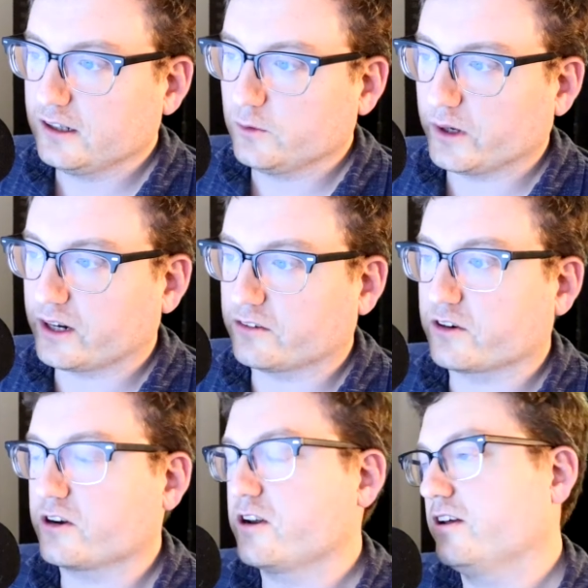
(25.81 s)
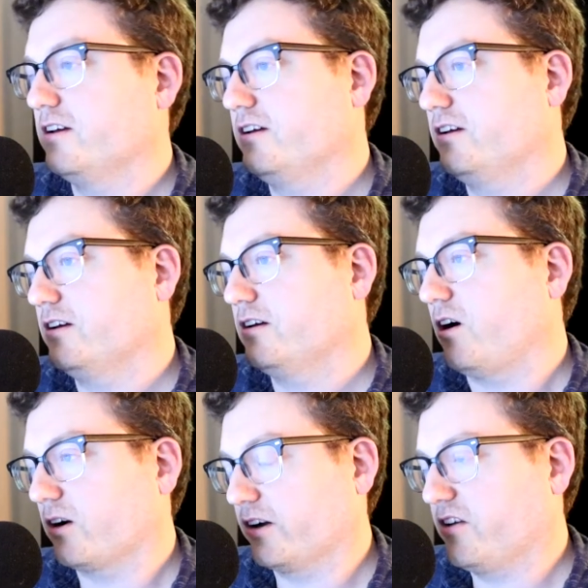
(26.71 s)
We covered
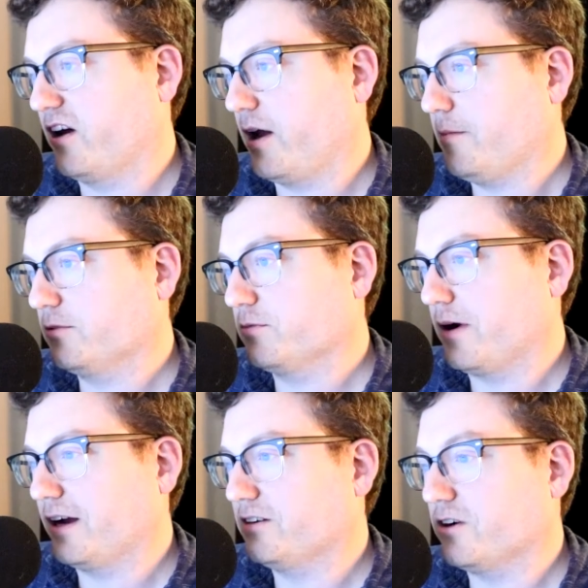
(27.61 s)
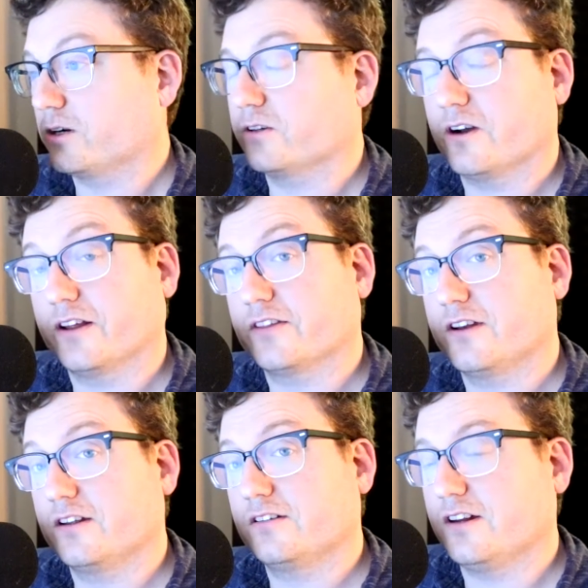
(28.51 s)
Archetypes by Dr.
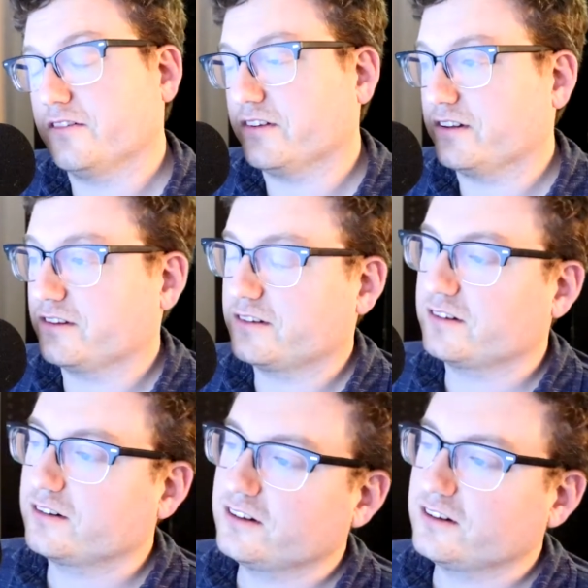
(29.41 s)
Anthony Stevens.